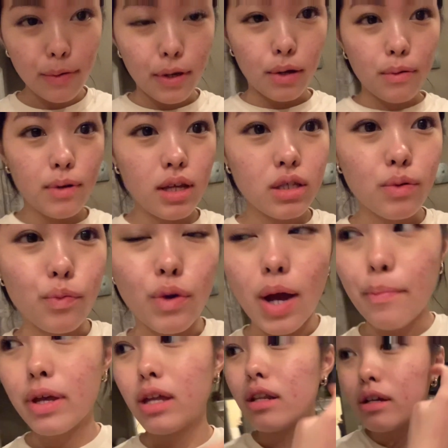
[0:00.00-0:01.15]
I'm gonna eat some
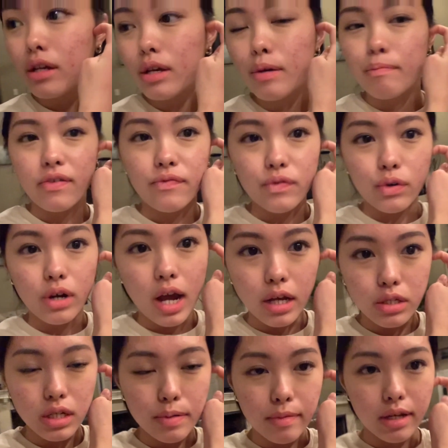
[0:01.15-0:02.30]
ramen before I
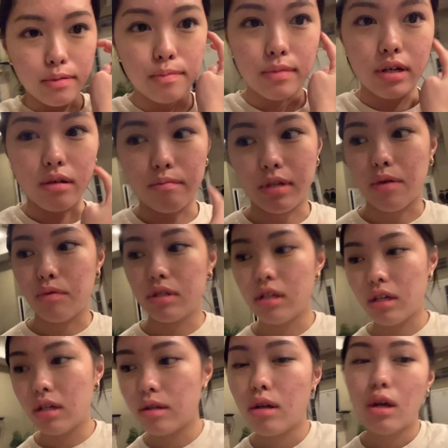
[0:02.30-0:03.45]
start my um, night
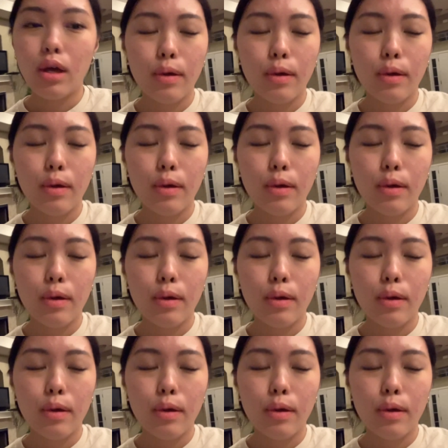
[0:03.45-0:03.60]
routine